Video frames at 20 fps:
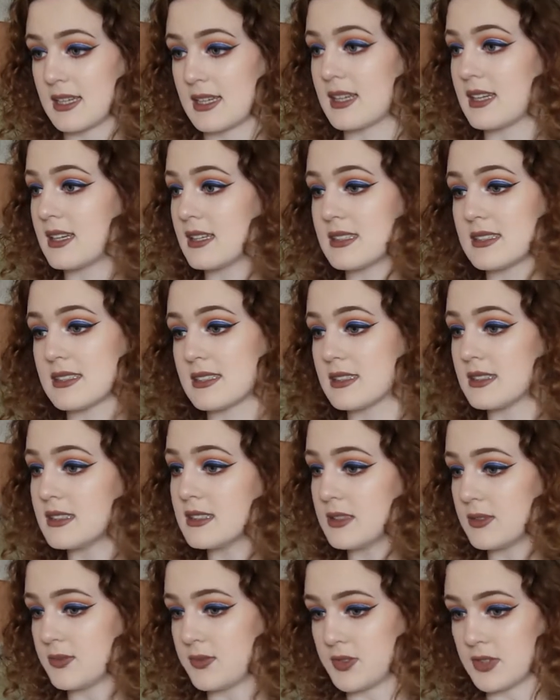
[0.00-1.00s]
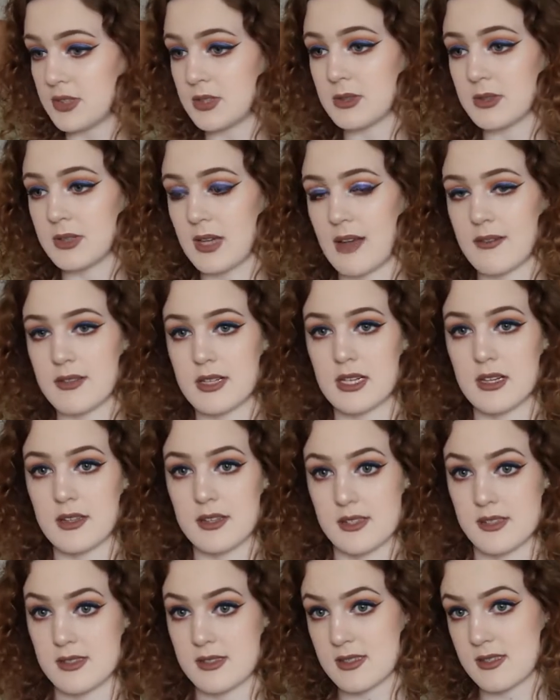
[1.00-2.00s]
If you have any
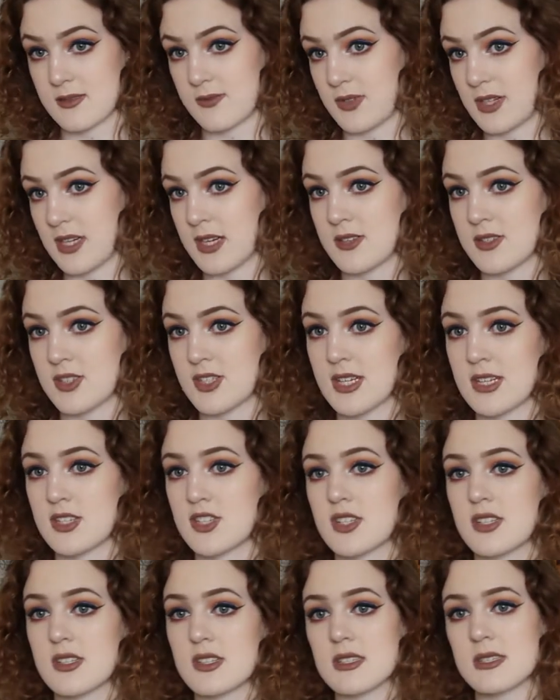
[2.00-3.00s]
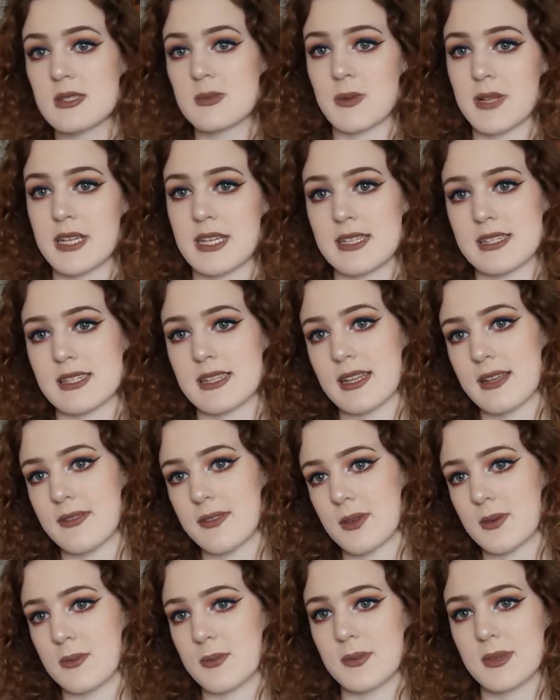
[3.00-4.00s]
other video suggestions, please leave
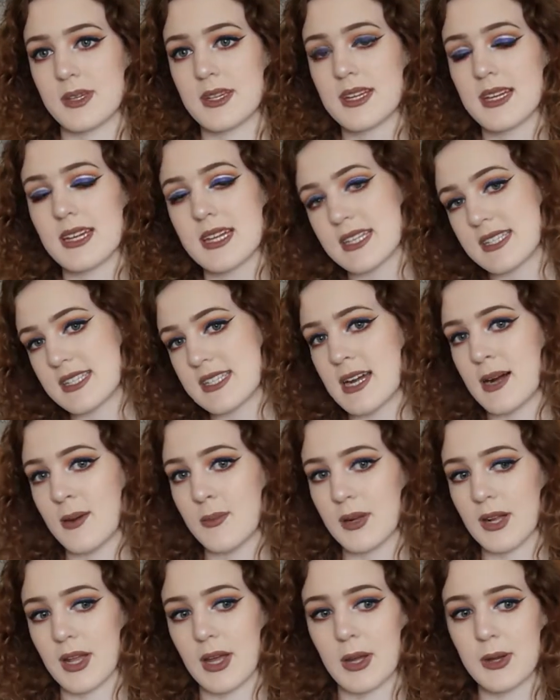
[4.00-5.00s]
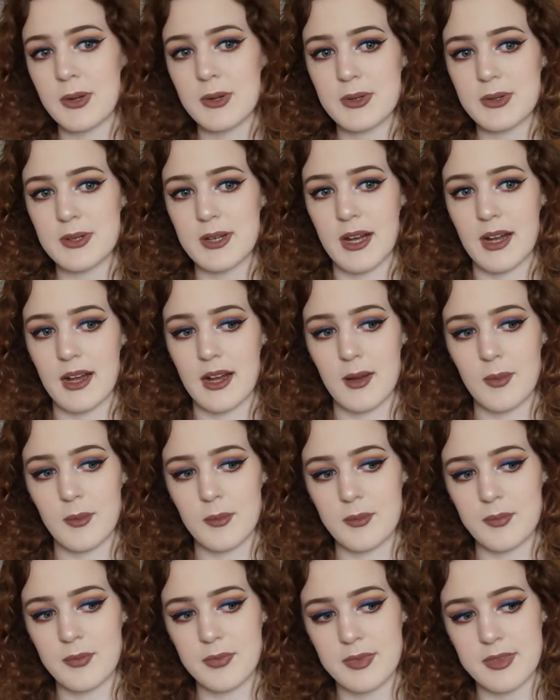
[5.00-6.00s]
them down below
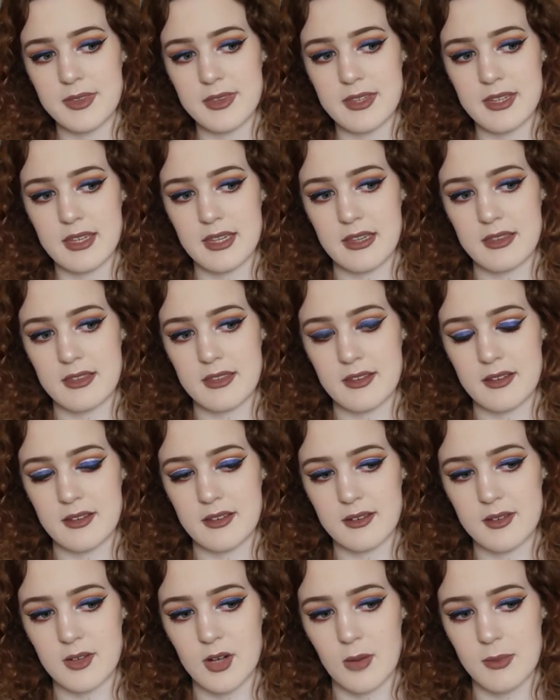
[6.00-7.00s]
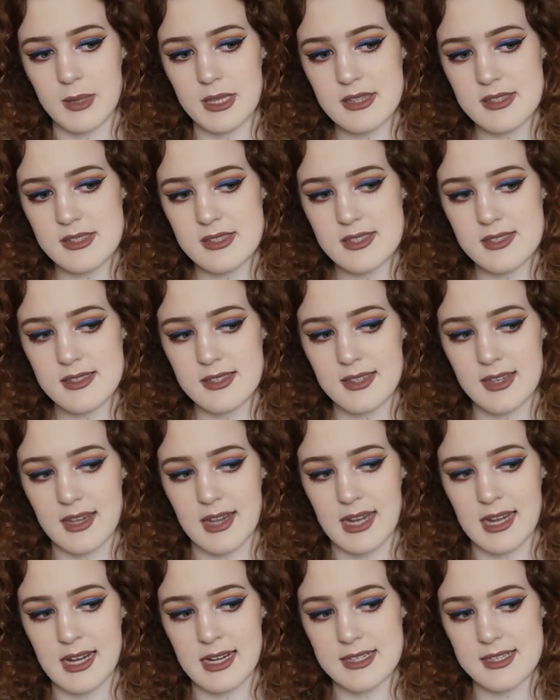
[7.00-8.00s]
in the comments,
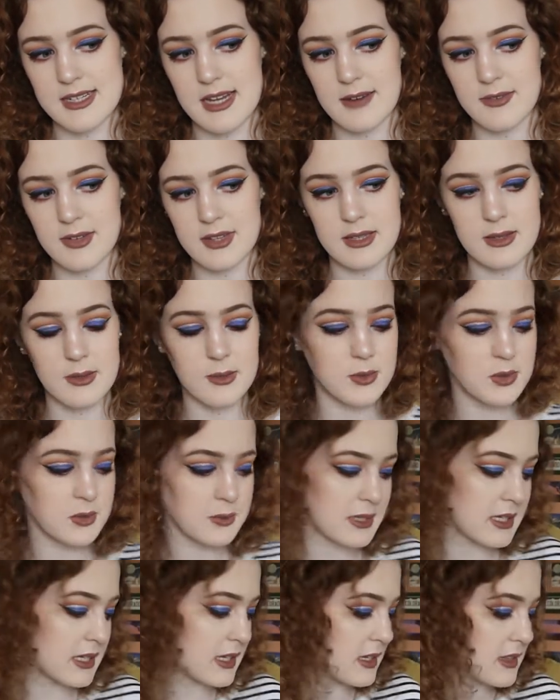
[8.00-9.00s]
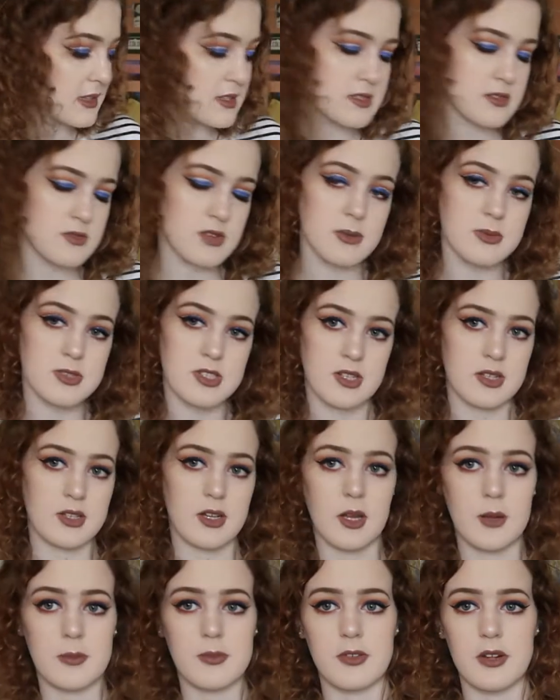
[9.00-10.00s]
and everything will be in the description,
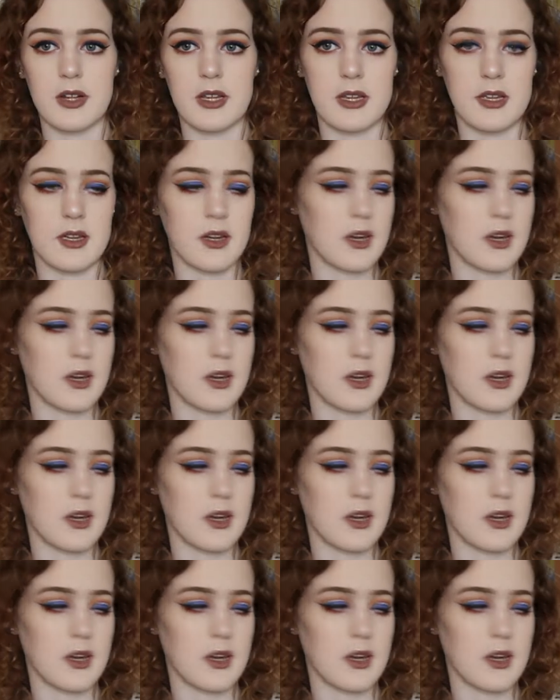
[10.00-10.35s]
hopefully.